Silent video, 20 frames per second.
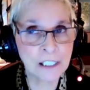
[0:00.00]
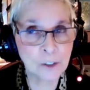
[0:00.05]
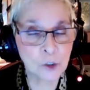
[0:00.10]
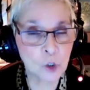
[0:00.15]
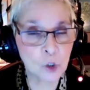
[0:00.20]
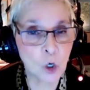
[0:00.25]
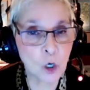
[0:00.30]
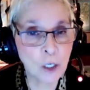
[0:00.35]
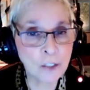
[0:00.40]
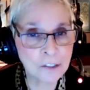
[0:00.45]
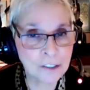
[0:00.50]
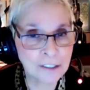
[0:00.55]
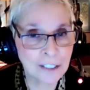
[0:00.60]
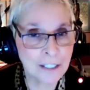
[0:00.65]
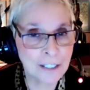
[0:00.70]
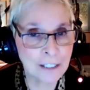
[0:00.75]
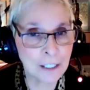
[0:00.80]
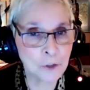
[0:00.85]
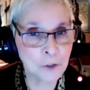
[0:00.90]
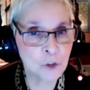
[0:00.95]
dark
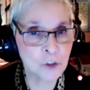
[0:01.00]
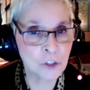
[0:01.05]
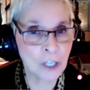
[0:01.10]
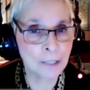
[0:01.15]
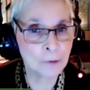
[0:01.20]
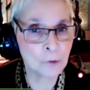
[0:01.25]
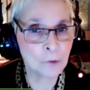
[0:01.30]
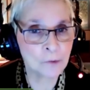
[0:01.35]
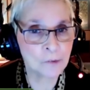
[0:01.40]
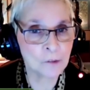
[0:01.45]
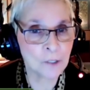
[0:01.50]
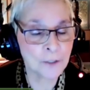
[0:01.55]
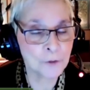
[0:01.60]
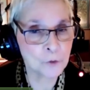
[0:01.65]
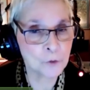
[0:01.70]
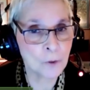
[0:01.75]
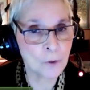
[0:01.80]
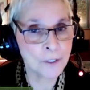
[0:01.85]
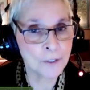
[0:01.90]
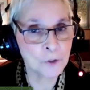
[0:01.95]
side, that shadow side
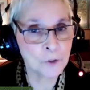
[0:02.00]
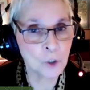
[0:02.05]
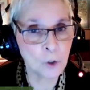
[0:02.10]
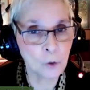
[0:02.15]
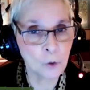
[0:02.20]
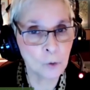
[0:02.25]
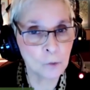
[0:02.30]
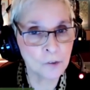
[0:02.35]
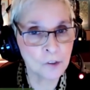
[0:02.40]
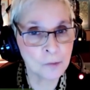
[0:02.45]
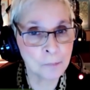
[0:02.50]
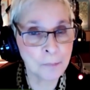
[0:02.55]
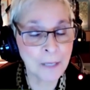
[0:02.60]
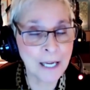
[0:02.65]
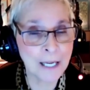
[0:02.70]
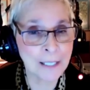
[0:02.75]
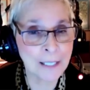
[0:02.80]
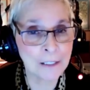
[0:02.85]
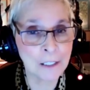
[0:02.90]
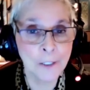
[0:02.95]
trying to hold us
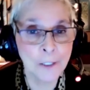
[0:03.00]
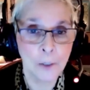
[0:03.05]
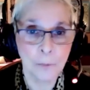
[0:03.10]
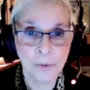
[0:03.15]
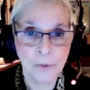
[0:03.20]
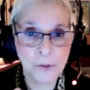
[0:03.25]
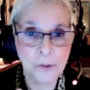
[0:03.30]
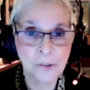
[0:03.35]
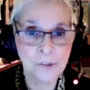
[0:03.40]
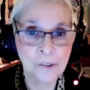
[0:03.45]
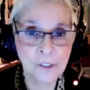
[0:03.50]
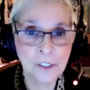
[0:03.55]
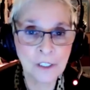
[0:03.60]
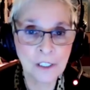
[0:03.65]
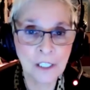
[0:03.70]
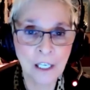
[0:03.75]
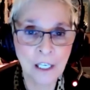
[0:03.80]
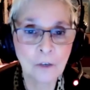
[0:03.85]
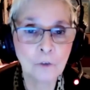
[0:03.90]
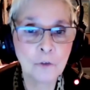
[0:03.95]
back. But you see,
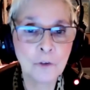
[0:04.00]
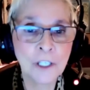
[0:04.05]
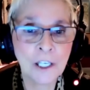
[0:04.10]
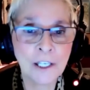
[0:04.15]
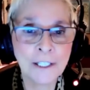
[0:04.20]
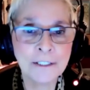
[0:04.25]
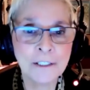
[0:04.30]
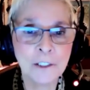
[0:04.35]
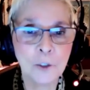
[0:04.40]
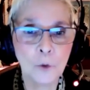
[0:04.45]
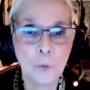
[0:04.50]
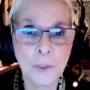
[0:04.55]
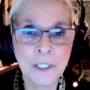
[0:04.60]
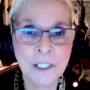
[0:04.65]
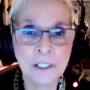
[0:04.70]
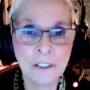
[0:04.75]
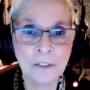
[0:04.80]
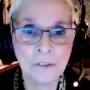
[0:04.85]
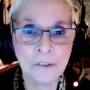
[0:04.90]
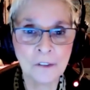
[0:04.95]
every idea we
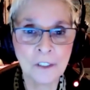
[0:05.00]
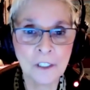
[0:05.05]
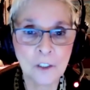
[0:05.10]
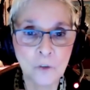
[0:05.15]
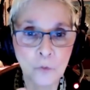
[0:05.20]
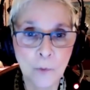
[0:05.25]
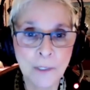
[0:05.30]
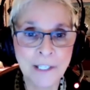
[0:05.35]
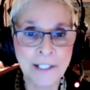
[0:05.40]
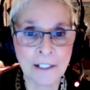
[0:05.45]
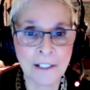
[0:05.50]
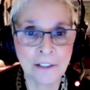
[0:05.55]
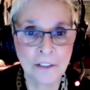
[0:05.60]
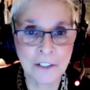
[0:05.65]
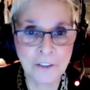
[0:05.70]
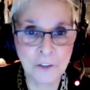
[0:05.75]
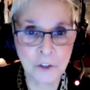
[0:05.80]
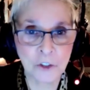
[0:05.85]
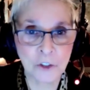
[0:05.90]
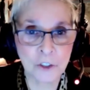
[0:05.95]
conceive, we can
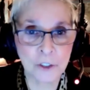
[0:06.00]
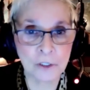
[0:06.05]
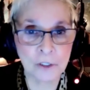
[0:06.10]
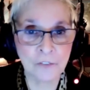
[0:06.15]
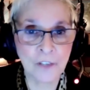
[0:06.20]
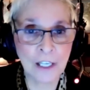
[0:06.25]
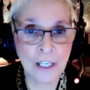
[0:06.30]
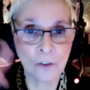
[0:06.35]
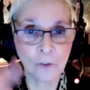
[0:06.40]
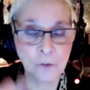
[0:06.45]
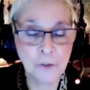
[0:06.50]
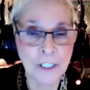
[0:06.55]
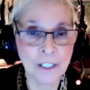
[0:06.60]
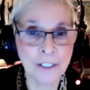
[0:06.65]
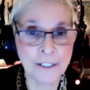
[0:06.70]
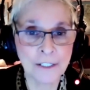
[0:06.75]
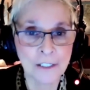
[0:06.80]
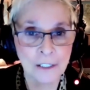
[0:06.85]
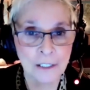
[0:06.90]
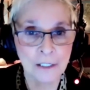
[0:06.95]
achieve. Every
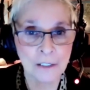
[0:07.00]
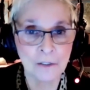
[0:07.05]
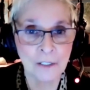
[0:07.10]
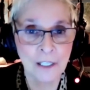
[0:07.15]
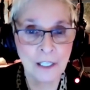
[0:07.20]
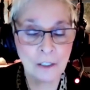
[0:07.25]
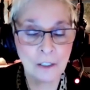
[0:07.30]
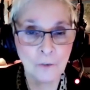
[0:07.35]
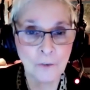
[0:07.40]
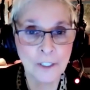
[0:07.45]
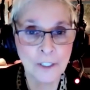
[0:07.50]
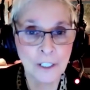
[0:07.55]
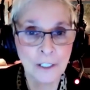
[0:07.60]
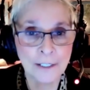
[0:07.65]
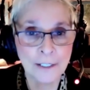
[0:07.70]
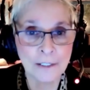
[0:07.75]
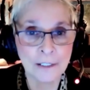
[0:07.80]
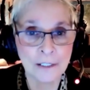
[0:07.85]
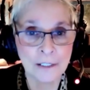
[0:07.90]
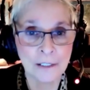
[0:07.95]
idea.
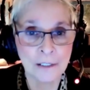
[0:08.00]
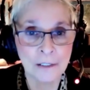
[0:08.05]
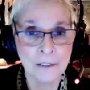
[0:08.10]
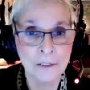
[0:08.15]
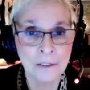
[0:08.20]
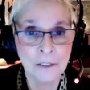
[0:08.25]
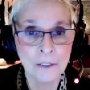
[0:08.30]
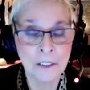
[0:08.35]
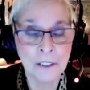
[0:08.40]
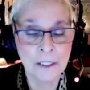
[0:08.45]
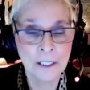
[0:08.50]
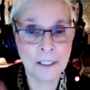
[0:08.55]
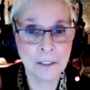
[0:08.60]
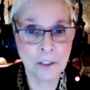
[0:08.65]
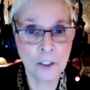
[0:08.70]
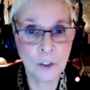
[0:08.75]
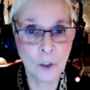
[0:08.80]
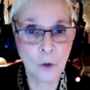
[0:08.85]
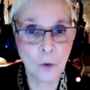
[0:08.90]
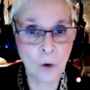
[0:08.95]
And,
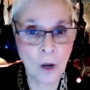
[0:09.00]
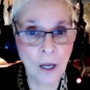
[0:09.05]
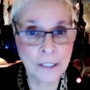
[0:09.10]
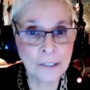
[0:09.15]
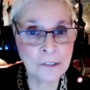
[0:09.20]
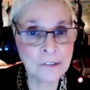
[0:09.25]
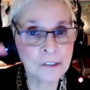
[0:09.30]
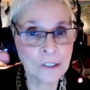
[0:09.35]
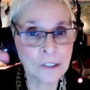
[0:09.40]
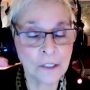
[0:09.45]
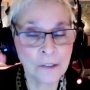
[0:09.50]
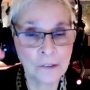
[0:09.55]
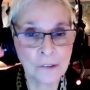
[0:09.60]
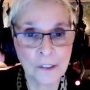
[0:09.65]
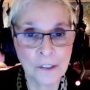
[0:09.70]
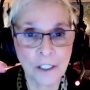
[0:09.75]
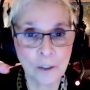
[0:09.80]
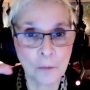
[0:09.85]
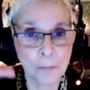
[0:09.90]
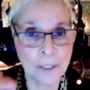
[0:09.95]
you know, Einstein
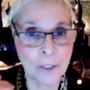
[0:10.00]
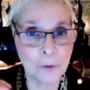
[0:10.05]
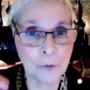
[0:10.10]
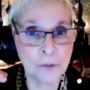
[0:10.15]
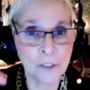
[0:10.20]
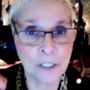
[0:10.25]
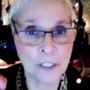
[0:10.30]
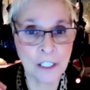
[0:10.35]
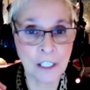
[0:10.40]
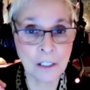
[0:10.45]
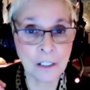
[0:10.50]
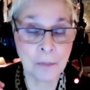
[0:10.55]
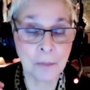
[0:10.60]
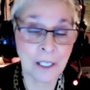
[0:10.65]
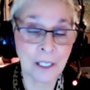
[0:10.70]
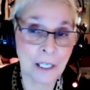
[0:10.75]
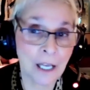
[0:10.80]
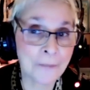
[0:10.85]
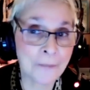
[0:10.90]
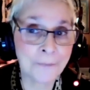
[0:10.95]
said it better than
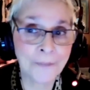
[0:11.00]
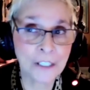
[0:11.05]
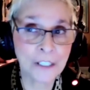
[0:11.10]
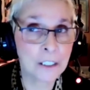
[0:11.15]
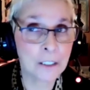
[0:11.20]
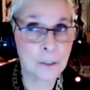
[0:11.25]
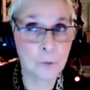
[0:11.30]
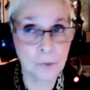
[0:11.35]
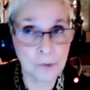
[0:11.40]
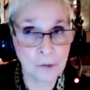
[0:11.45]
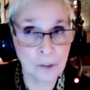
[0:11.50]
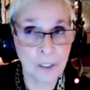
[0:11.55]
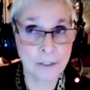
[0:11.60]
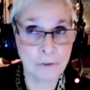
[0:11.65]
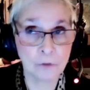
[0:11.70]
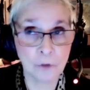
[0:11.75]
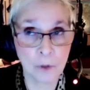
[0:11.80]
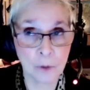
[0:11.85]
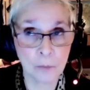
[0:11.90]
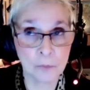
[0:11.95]
anybody. I think he was
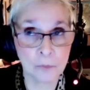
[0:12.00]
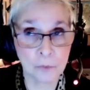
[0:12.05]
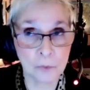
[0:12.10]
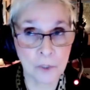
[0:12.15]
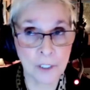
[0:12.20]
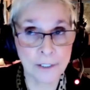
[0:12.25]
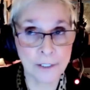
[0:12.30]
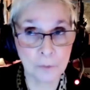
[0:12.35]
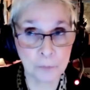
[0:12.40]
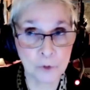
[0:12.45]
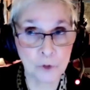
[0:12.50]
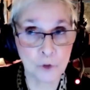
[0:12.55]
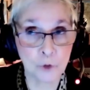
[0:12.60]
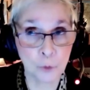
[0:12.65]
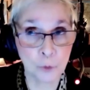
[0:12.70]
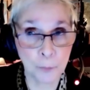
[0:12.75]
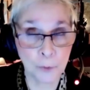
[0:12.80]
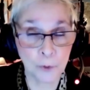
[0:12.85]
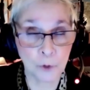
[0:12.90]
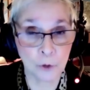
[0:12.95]
from
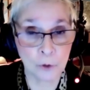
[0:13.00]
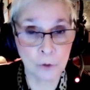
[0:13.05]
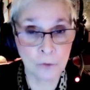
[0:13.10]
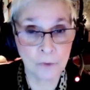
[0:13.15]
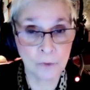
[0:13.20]
Jupiter.